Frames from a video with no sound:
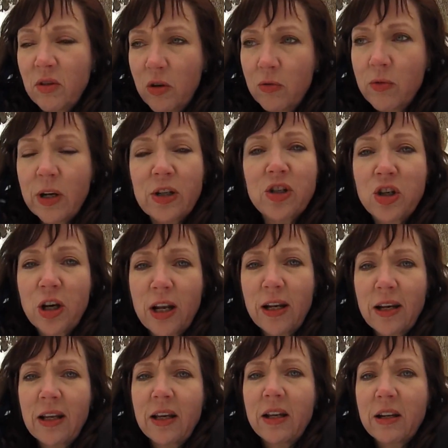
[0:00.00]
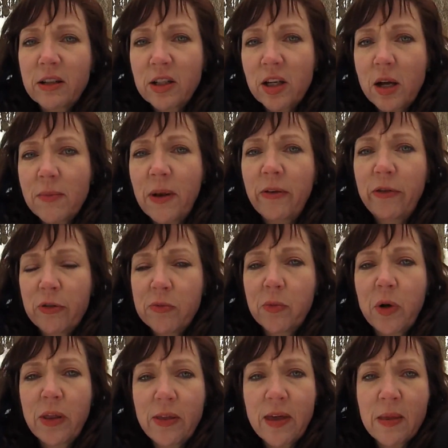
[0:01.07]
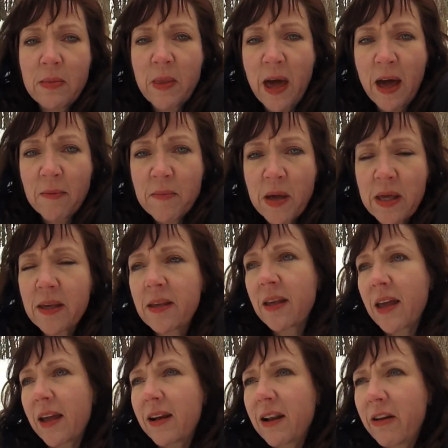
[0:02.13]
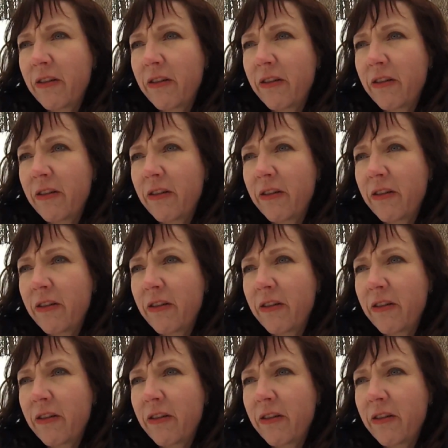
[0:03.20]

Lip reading: originating it, it's coming from within them. And